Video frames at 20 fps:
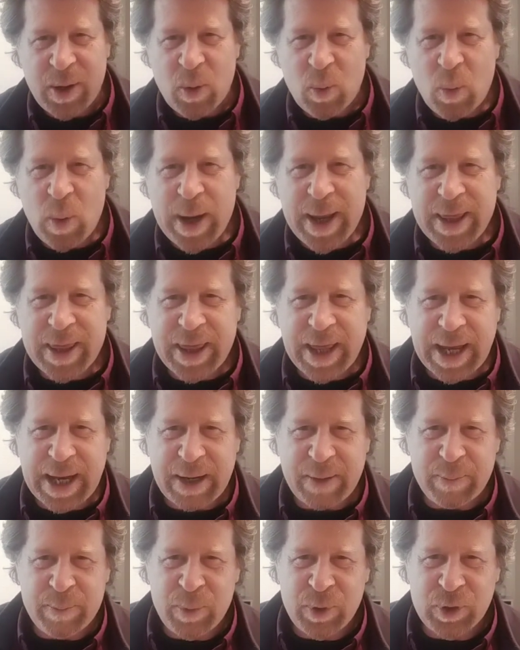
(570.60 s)
we
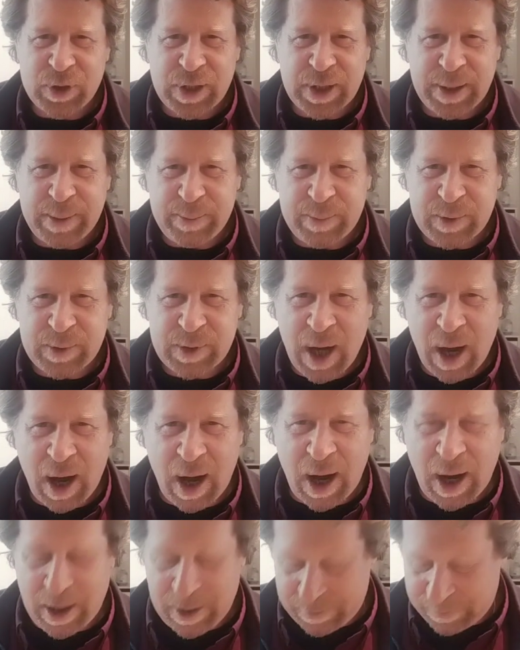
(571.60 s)
think Muslims
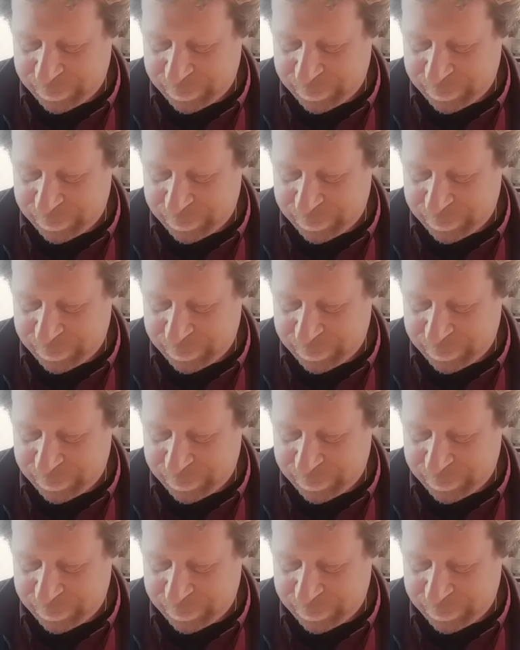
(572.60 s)
are,